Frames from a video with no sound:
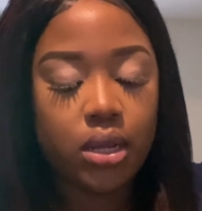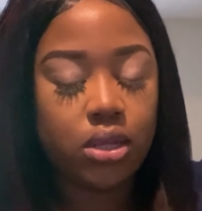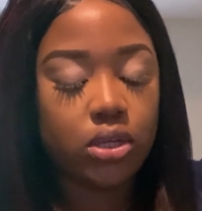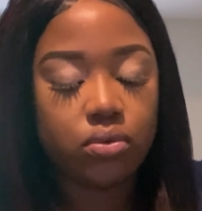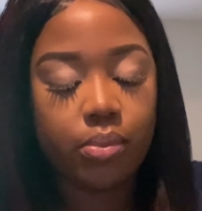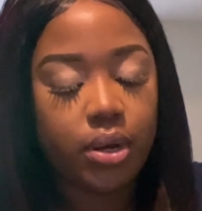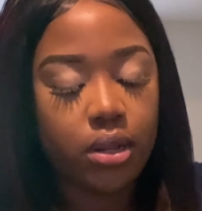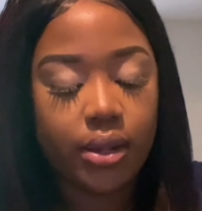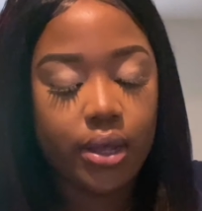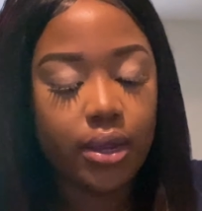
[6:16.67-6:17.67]
you just rub it
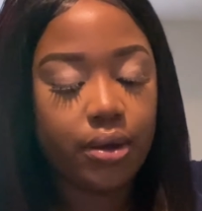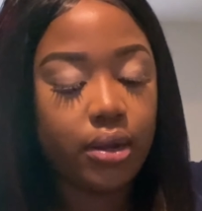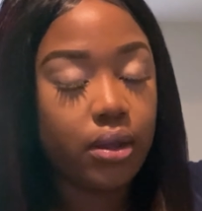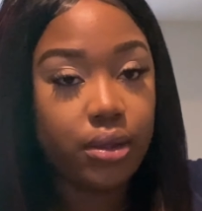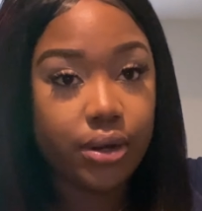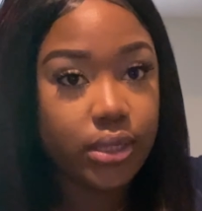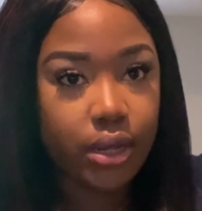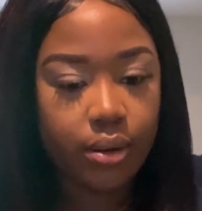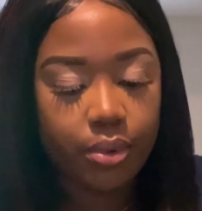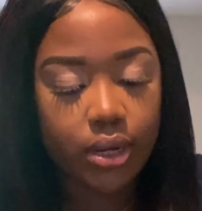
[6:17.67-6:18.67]
on that area, not your
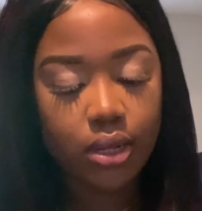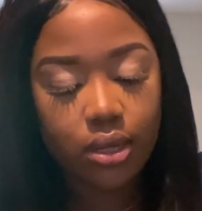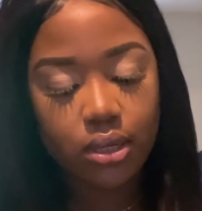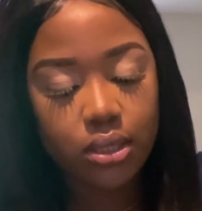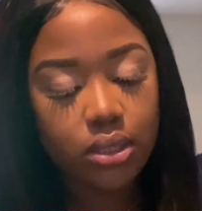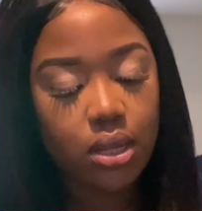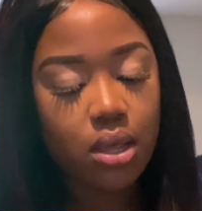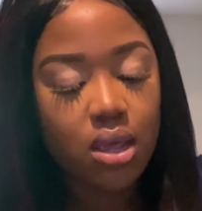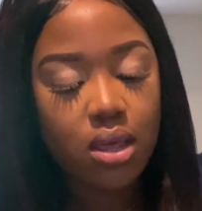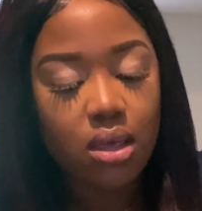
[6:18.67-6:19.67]
entire body, because you